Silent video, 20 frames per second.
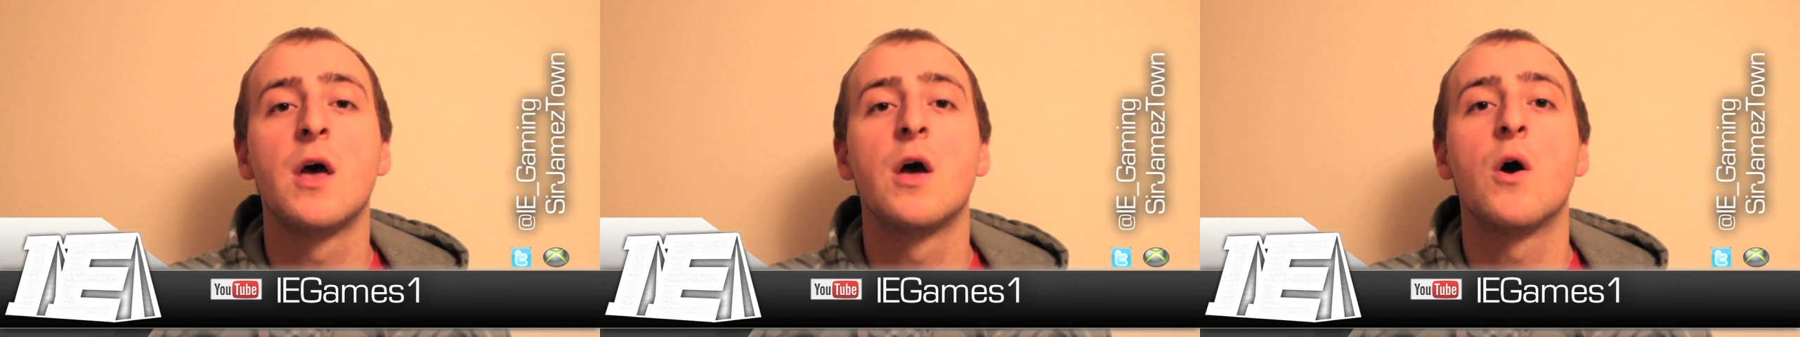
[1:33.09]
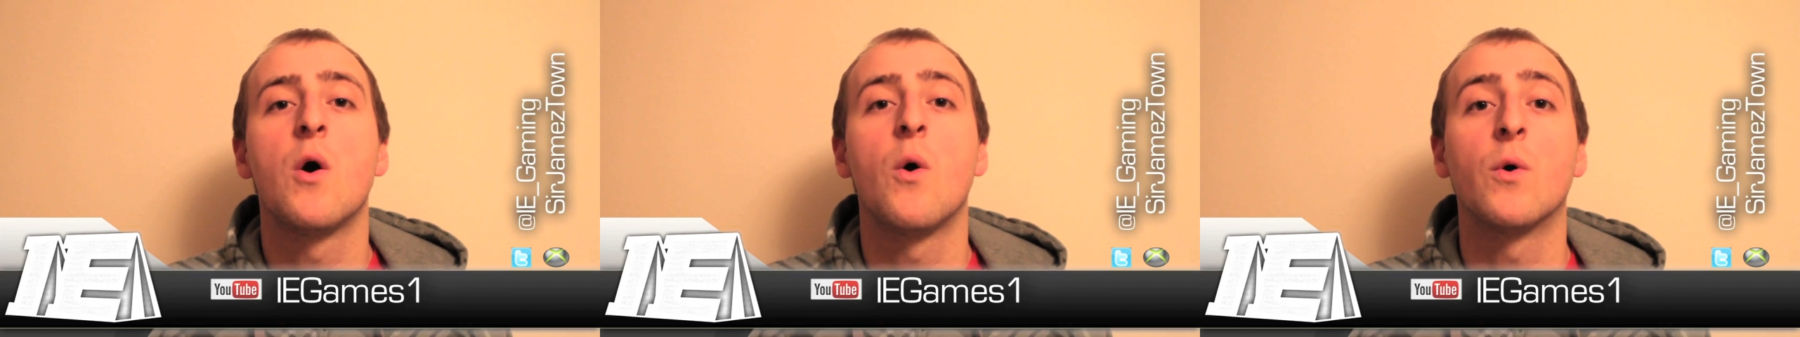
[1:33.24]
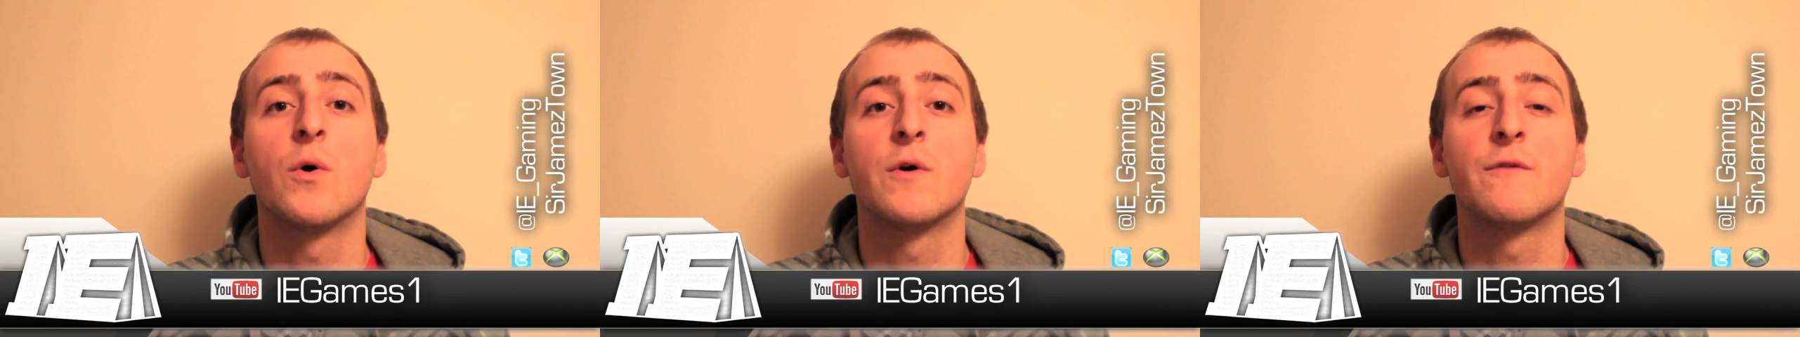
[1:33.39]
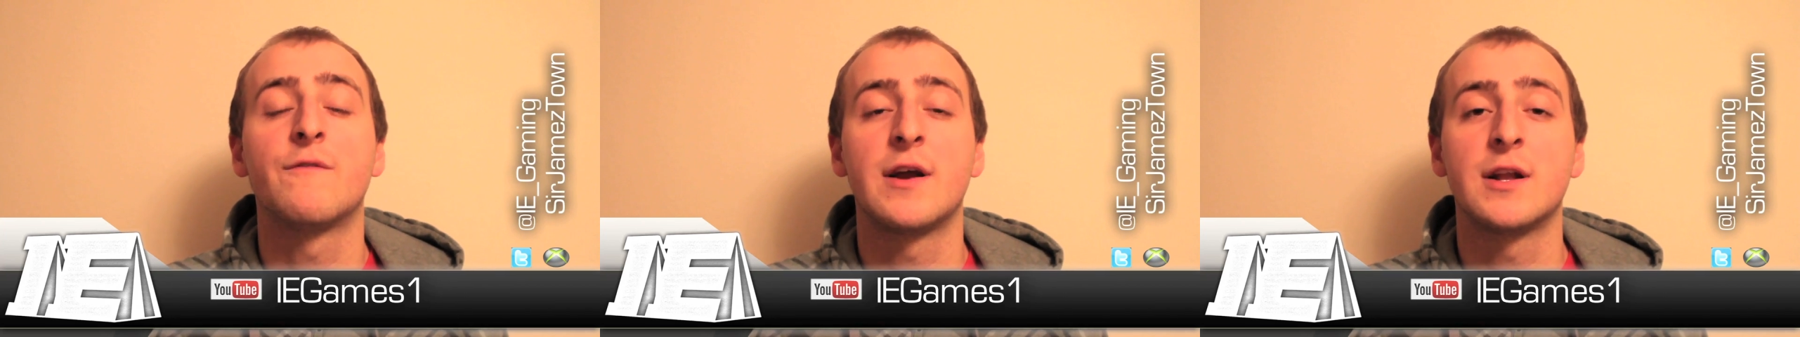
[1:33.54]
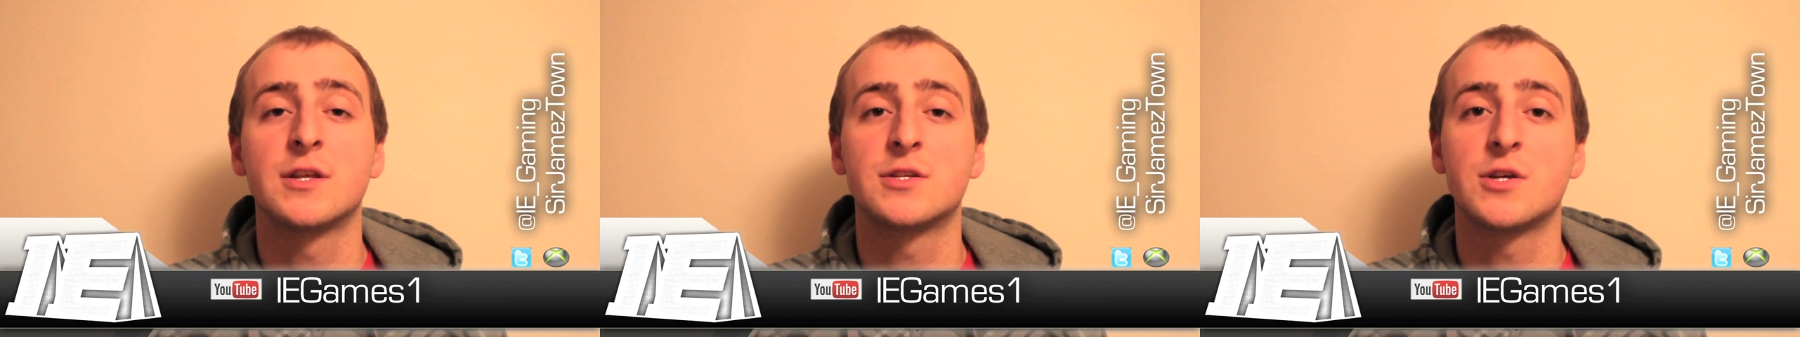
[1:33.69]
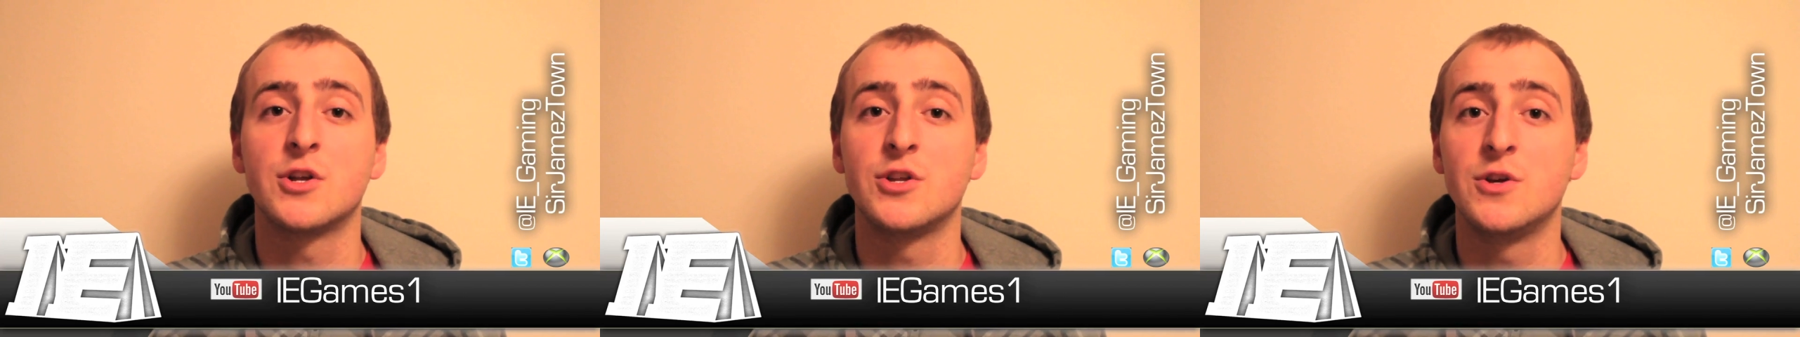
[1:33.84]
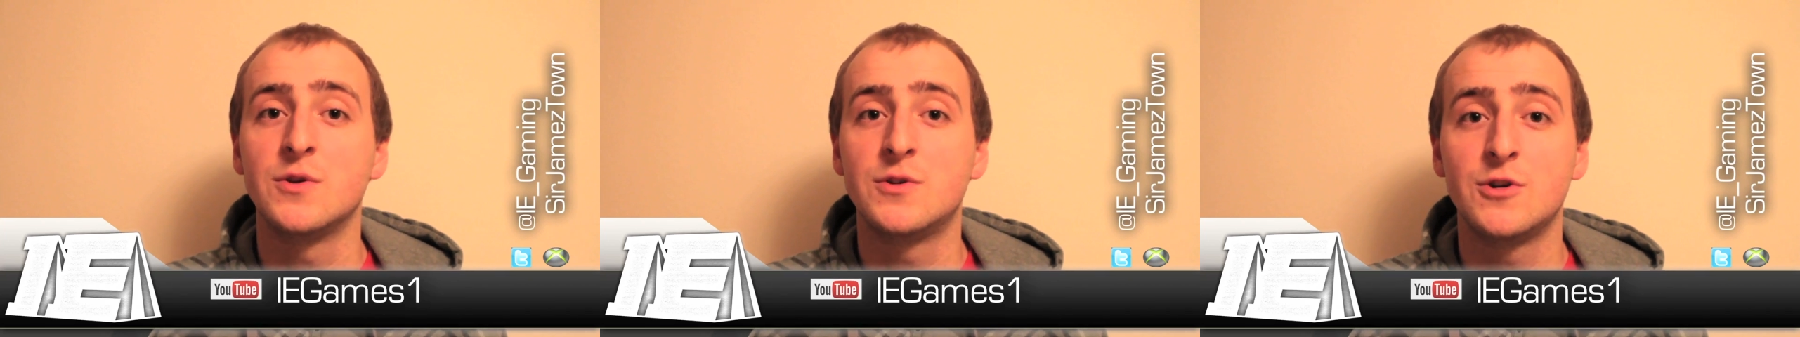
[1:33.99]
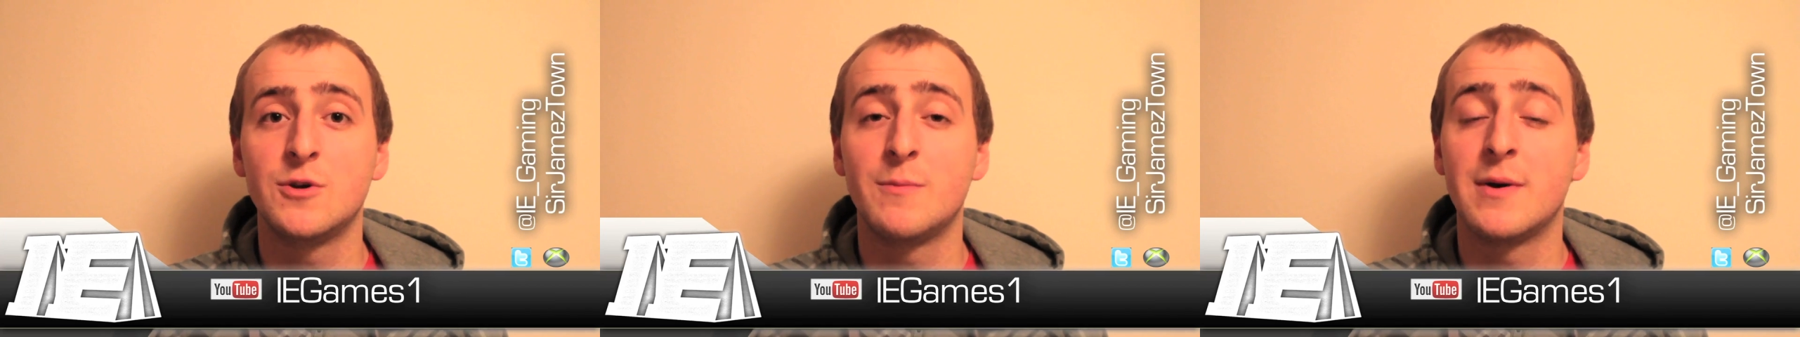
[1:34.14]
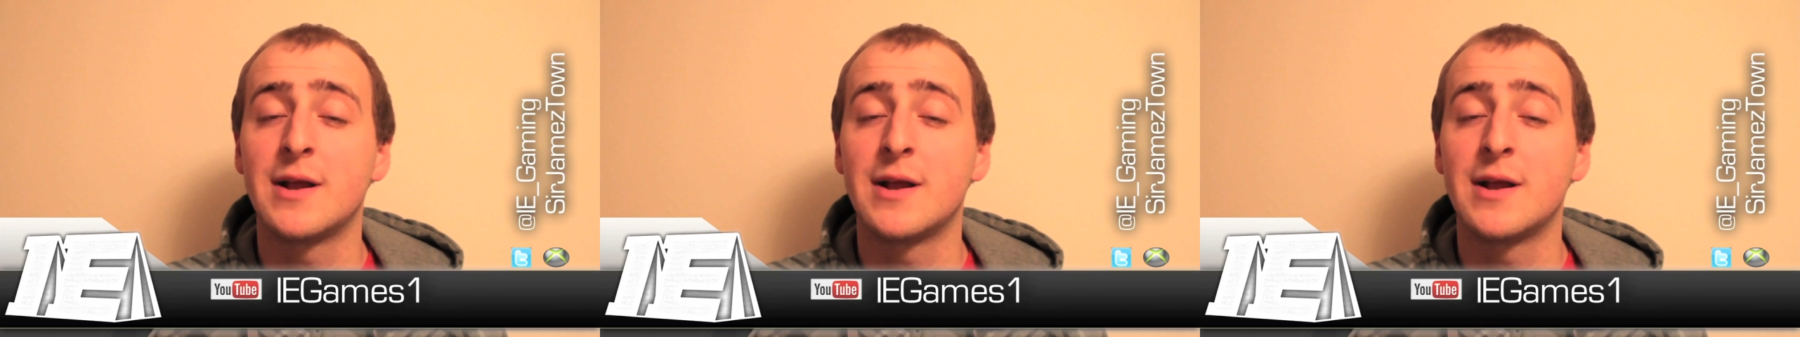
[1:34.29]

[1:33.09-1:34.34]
or find us on YouTube